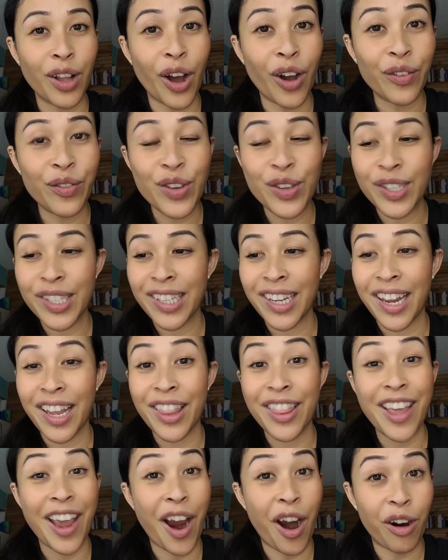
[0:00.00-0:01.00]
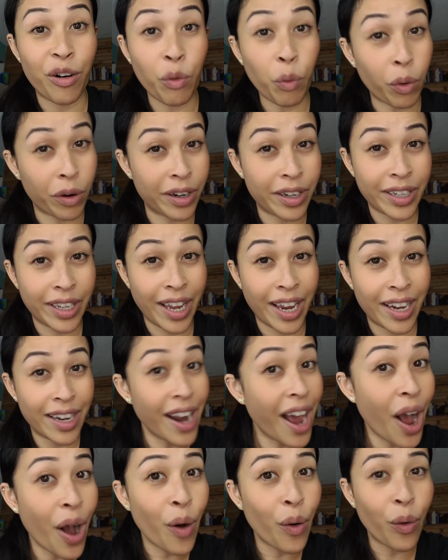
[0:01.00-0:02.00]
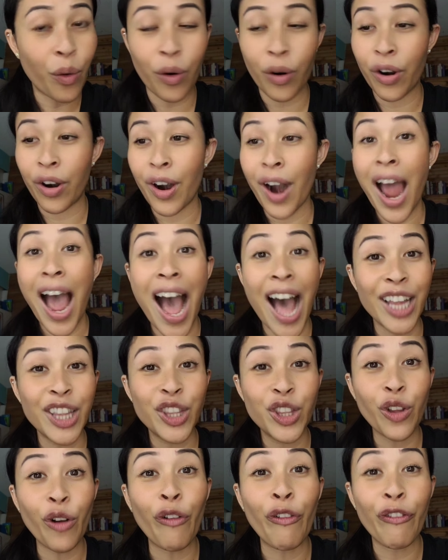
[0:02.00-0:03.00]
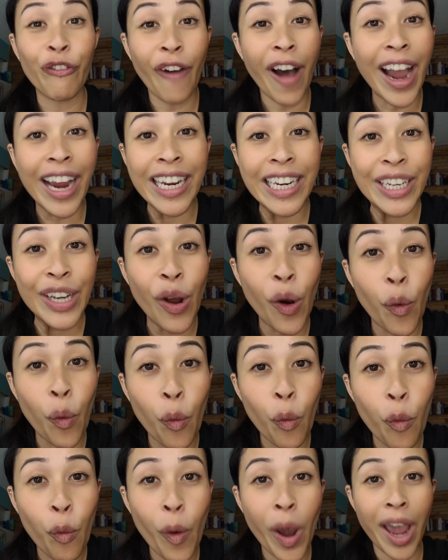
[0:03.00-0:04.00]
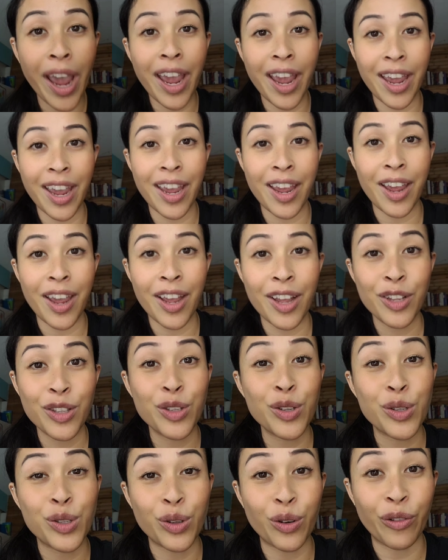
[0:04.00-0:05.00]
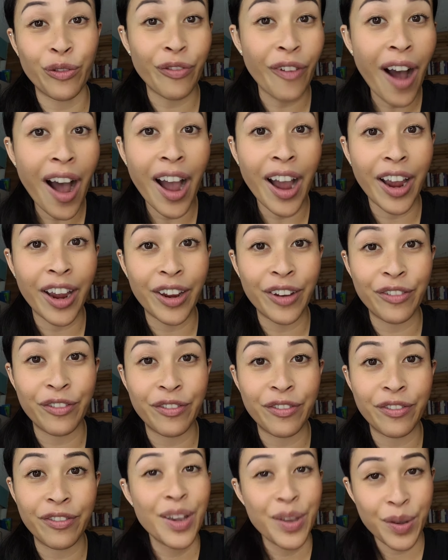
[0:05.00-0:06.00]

obviously they are working now or had to find a way to survive.